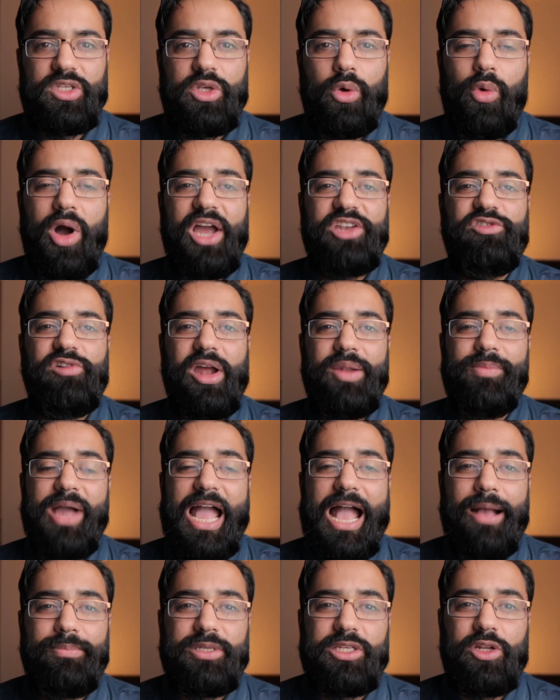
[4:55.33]
So I tried my
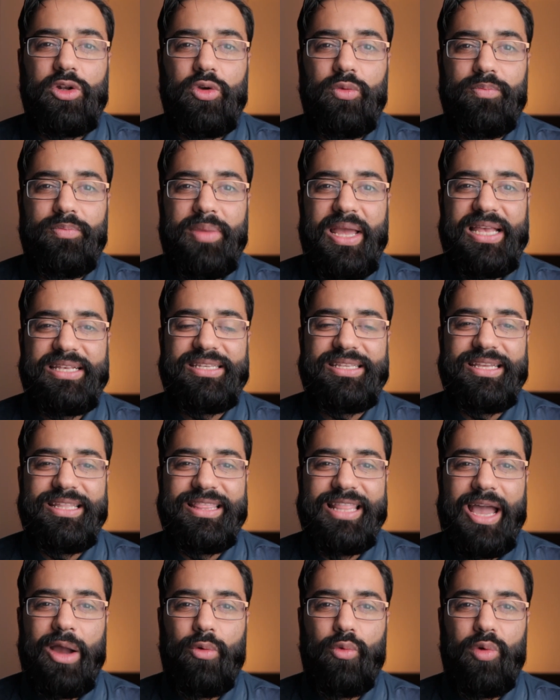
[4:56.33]
absolute best
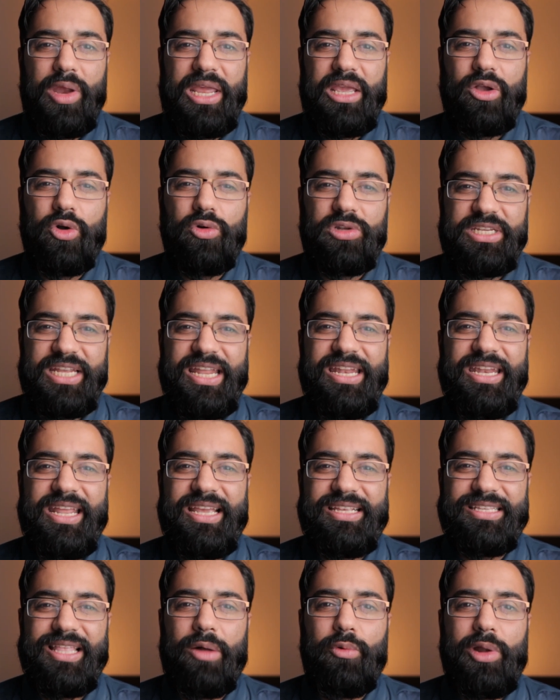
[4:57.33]
in that week or 10
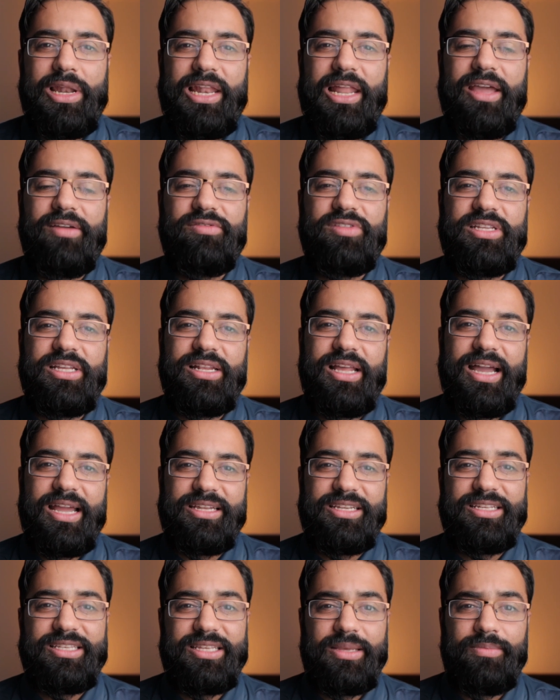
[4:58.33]
days that were left till I
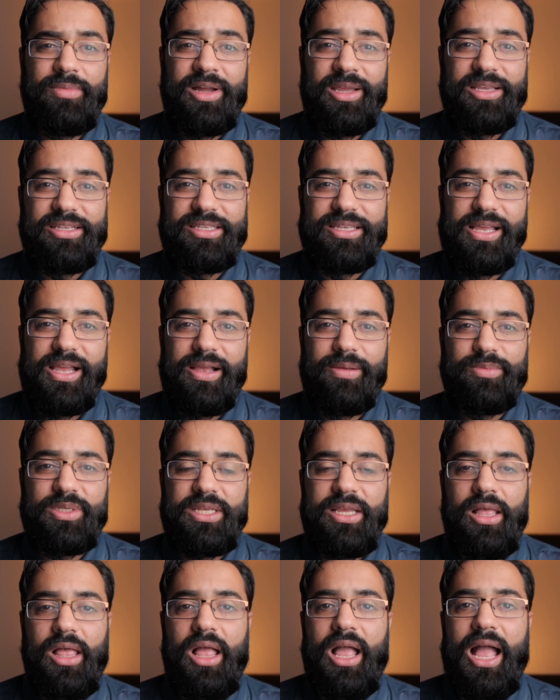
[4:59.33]
had to sit my exams.
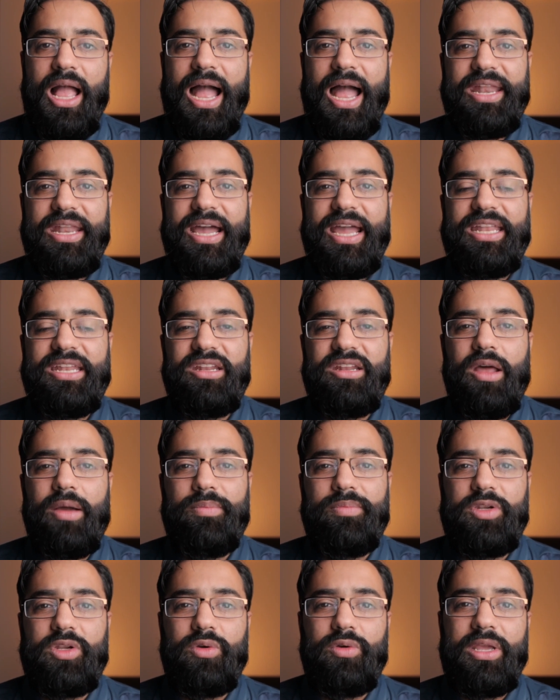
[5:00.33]
And I ended
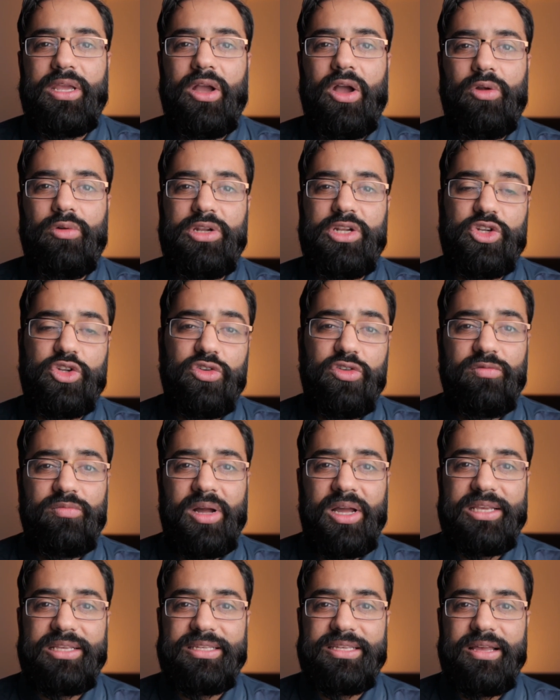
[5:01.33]
up doing only 2 of
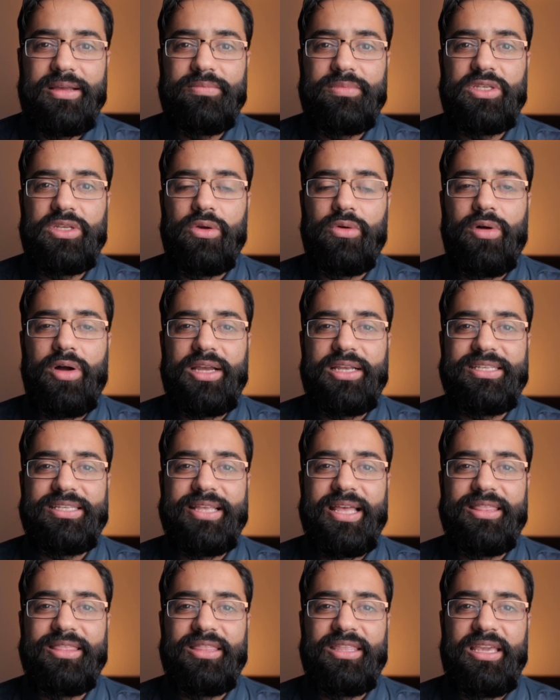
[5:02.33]
my exams. So I
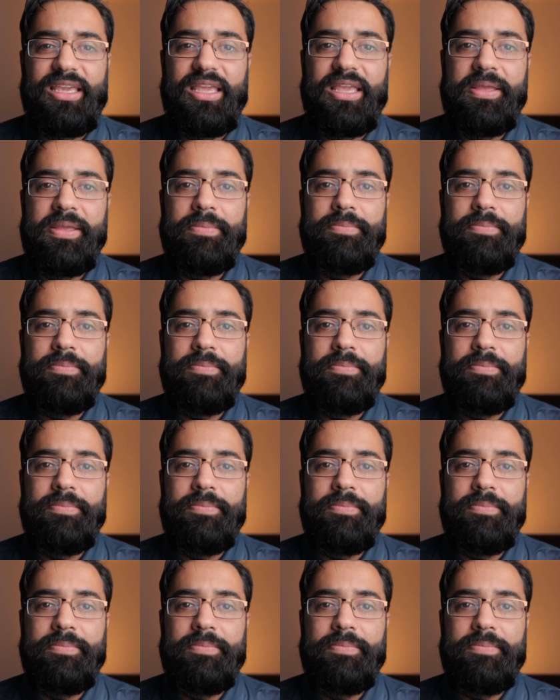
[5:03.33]
sat the